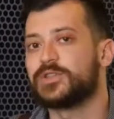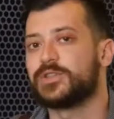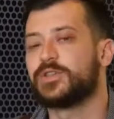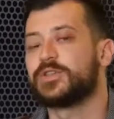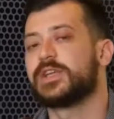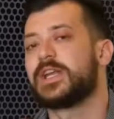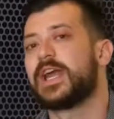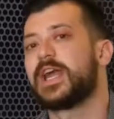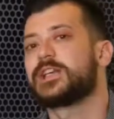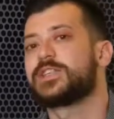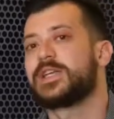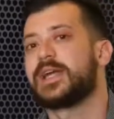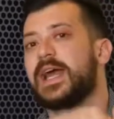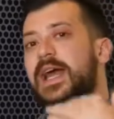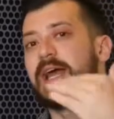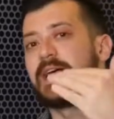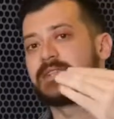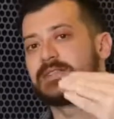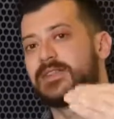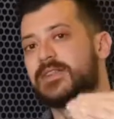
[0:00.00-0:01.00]
so you can actually
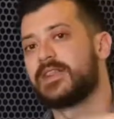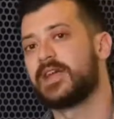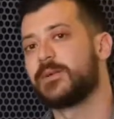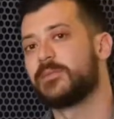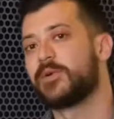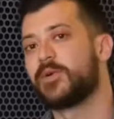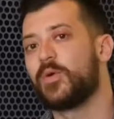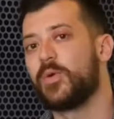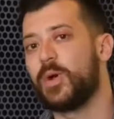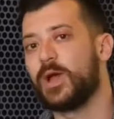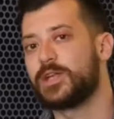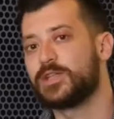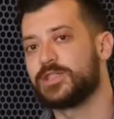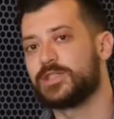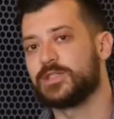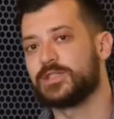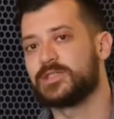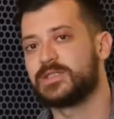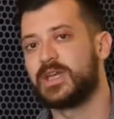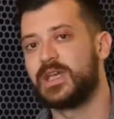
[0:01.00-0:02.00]
ask them
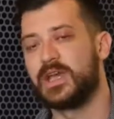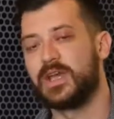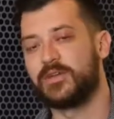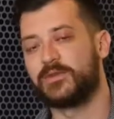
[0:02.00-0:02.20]
questions